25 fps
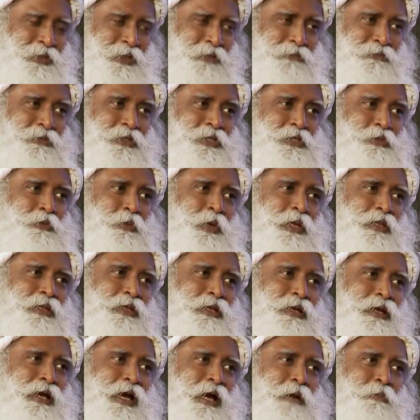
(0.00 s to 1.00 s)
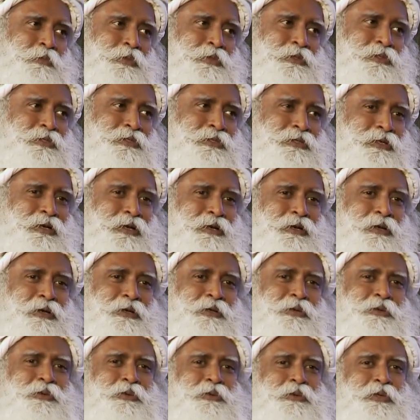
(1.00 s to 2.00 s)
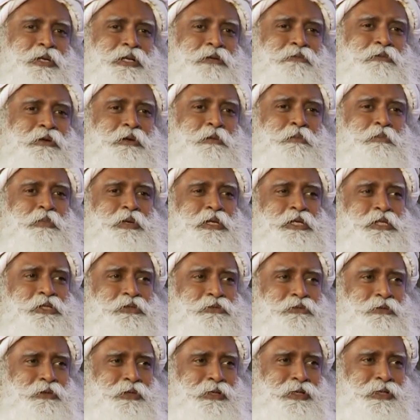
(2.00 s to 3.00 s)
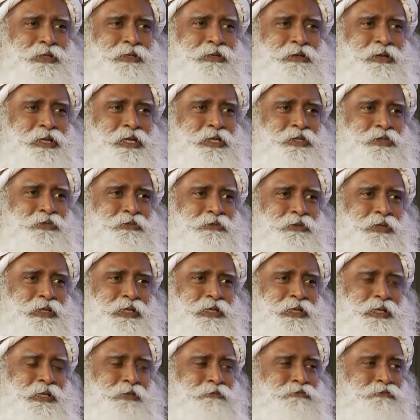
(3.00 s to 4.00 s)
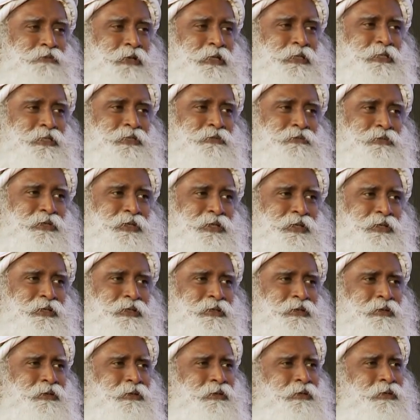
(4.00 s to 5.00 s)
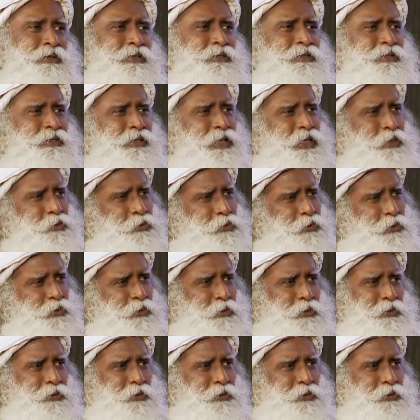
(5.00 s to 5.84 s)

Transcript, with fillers: If this one thing happens, you living blissfully, gracefully, effectively is a natural